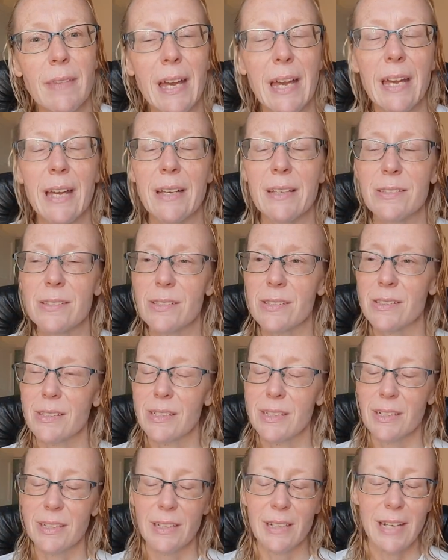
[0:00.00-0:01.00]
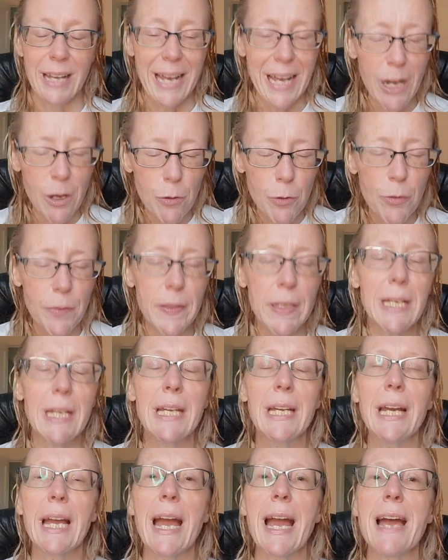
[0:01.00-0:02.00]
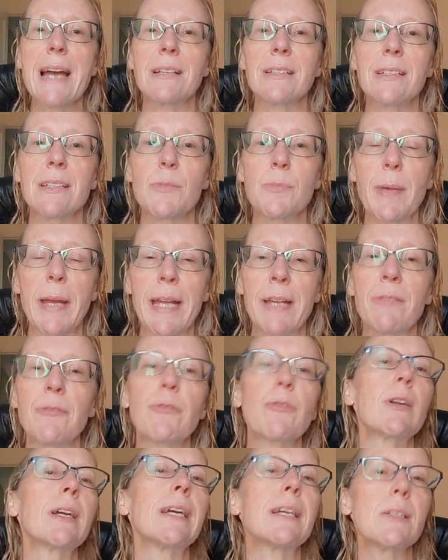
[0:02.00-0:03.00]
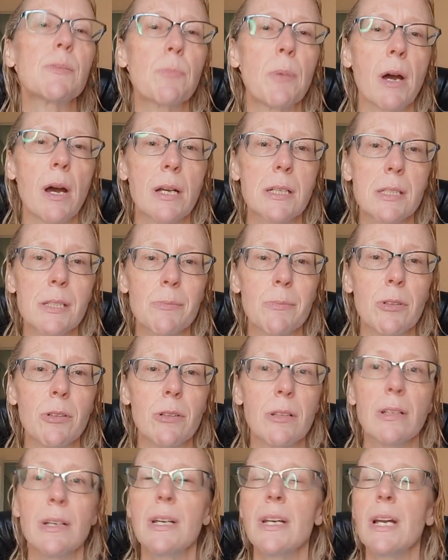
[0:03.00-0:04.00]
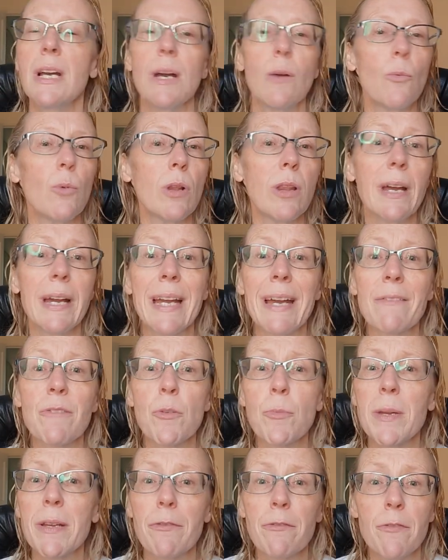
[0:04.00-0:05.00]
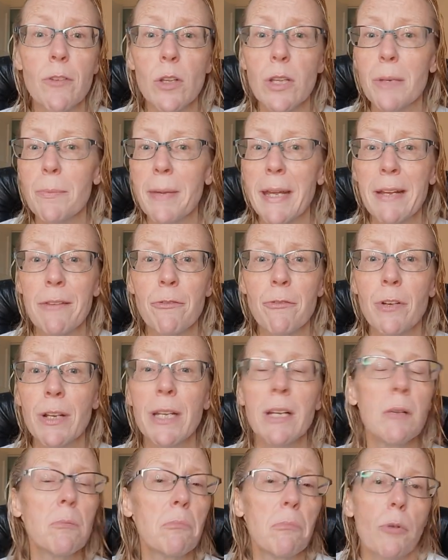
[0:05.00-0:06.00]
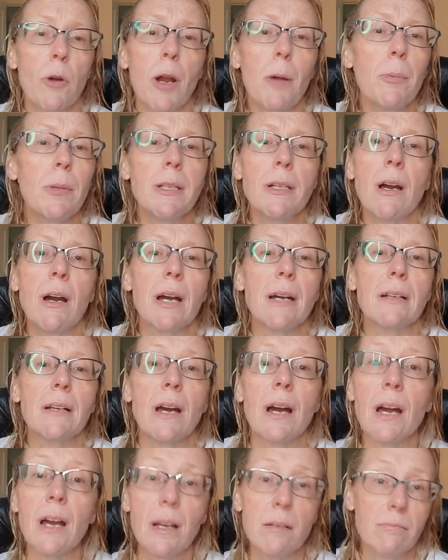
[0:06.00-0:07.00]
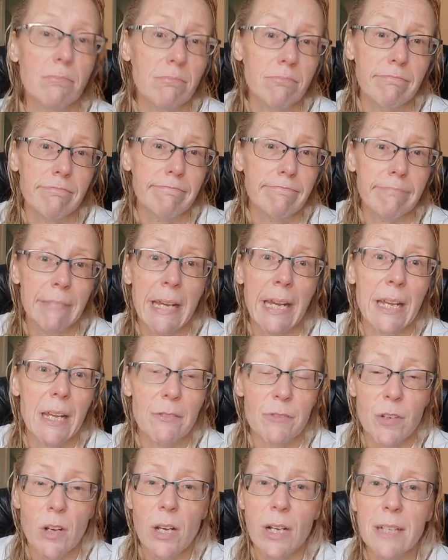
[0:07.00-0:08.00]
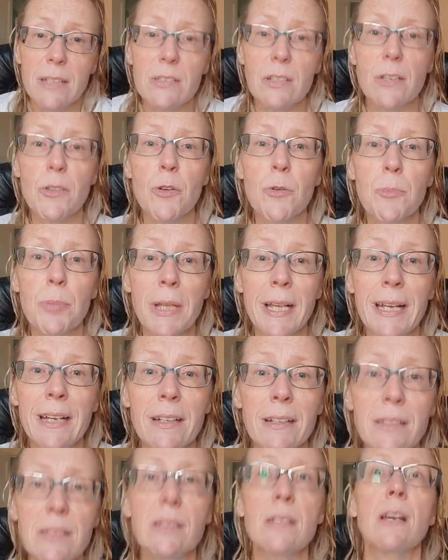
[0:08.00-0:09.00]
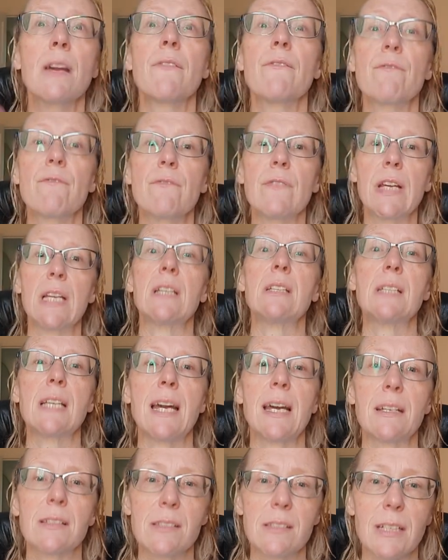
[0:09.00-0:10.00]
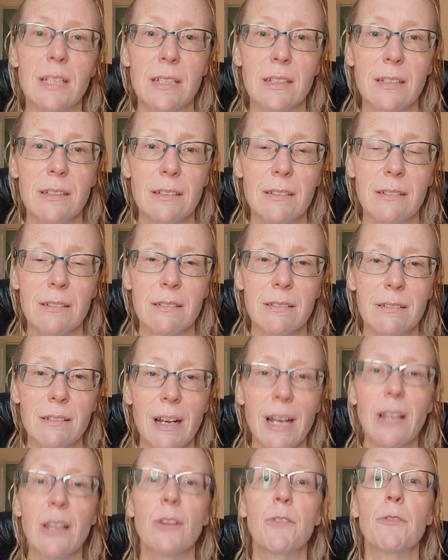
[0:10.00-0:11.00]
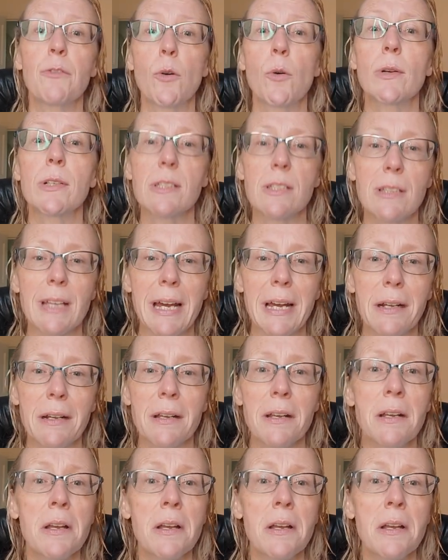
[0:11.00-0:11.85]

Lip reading: as healthy and as pain-free as possible. Will I ever be fully pain-free? Probably not. Hey, if God has other plans, fantastic. I look forward to that.